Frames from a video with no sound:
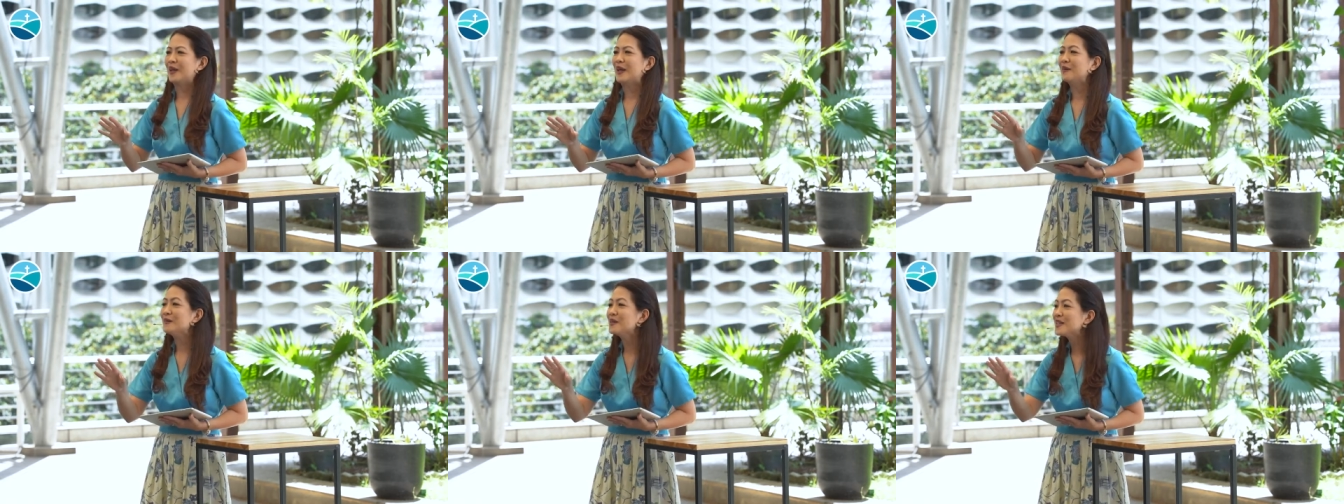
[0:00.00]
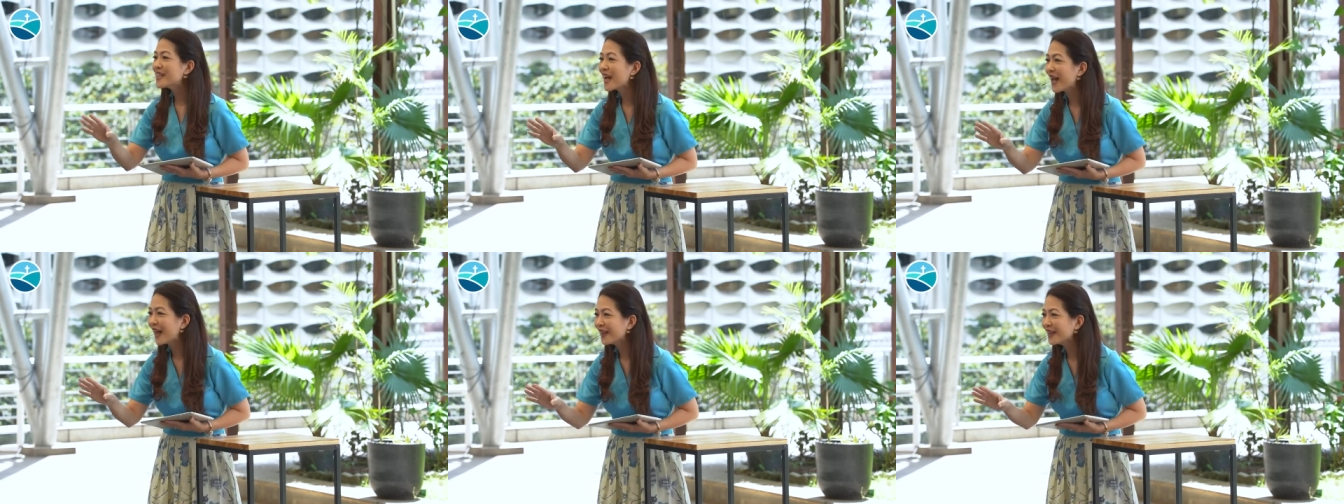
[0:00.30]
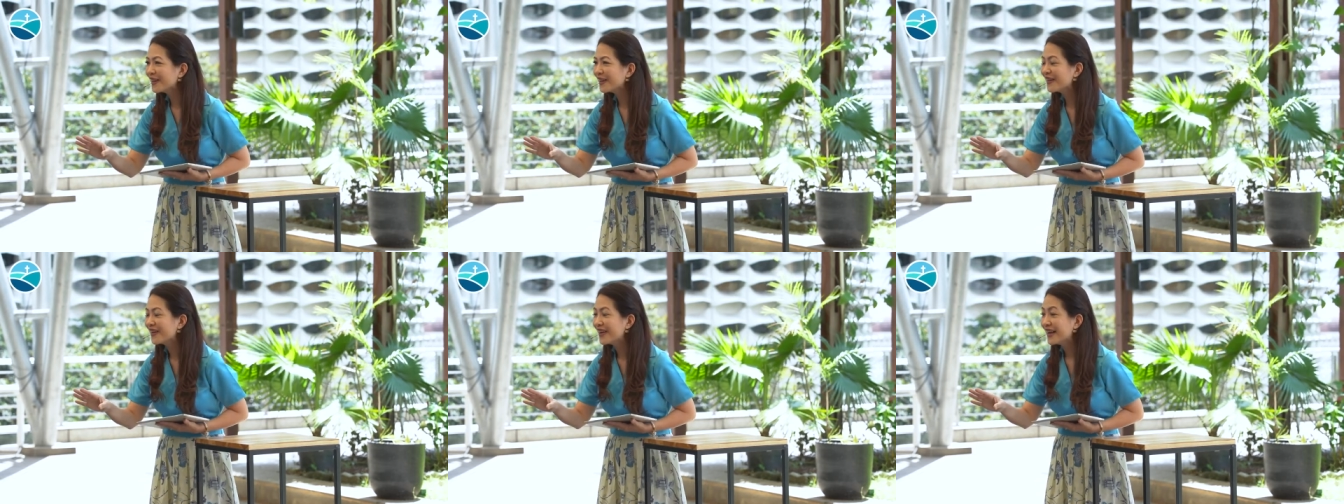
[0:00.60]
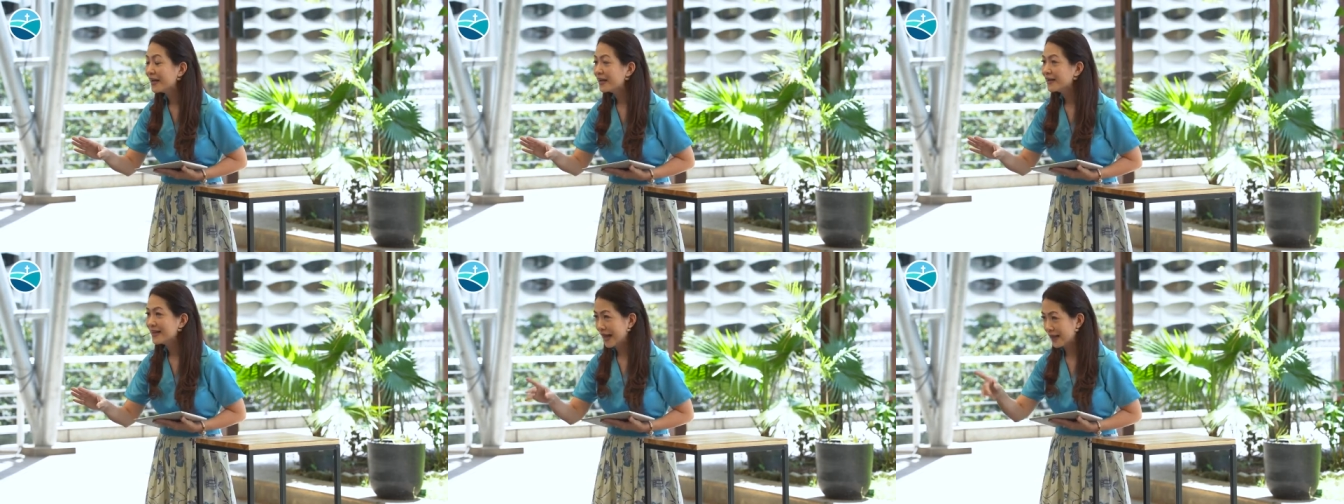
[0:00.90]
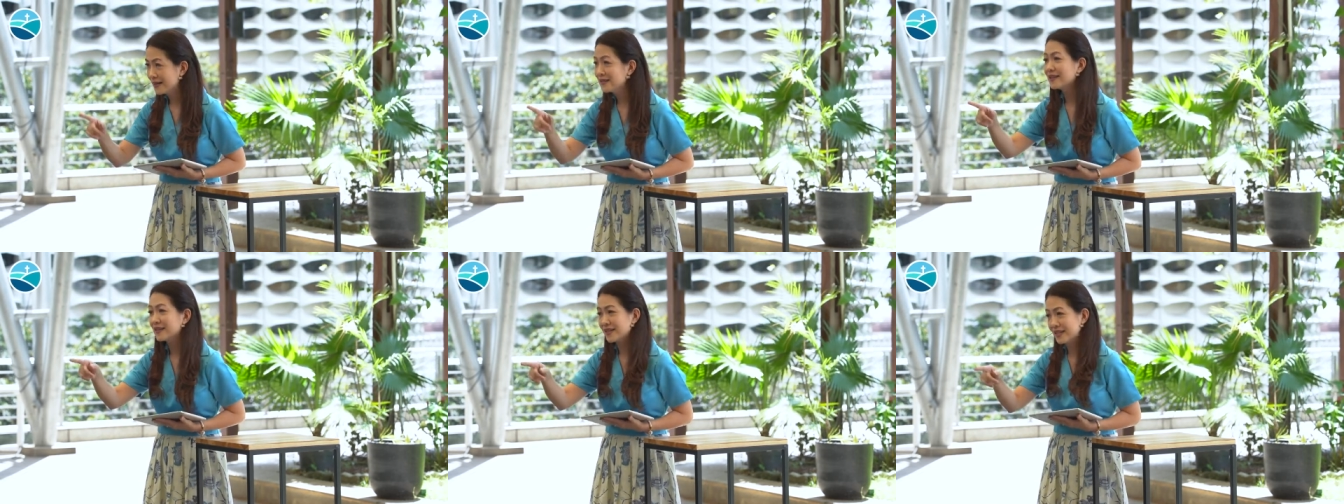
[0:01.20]
let me tell you. The
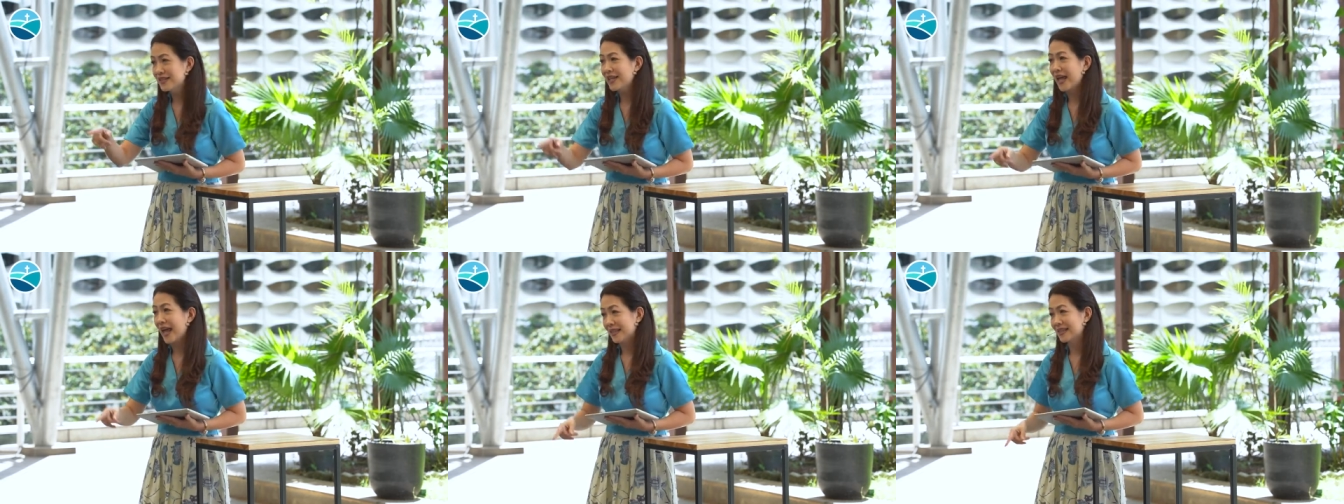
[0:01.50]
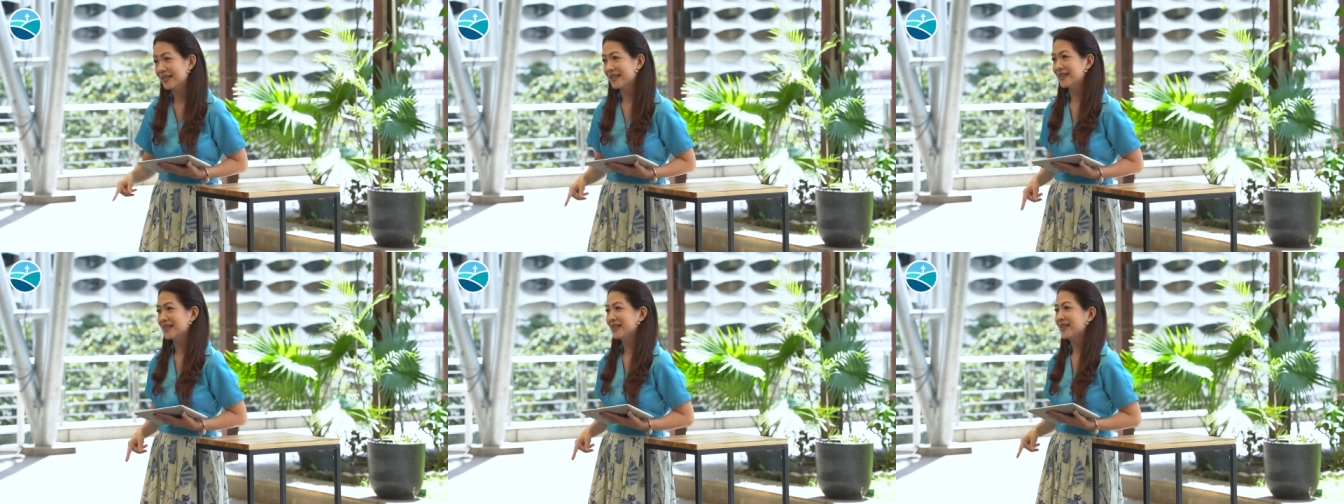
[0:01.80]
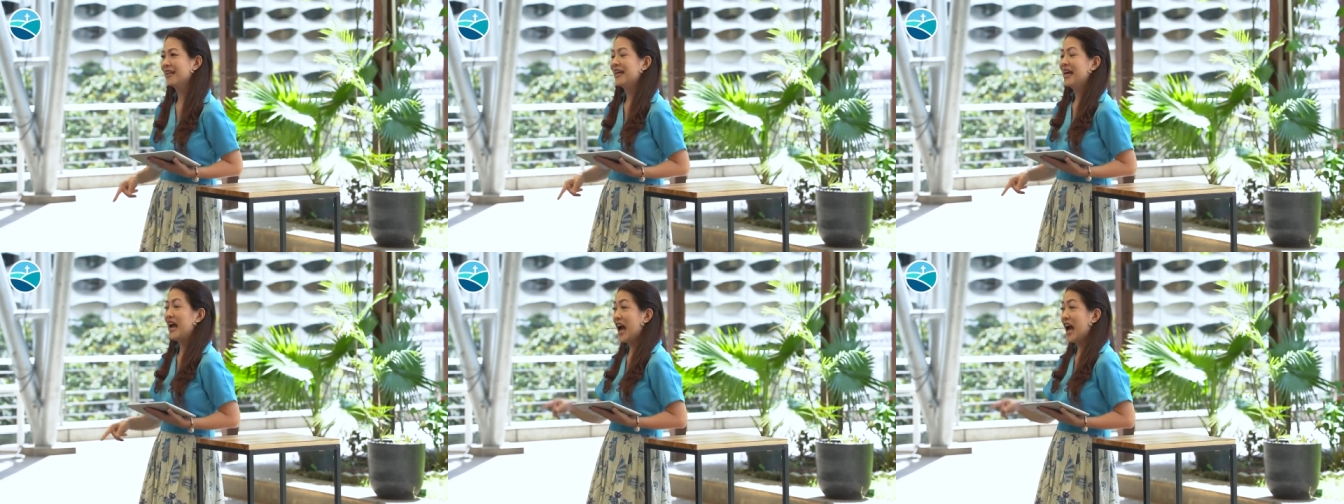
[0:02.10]
answer is yes.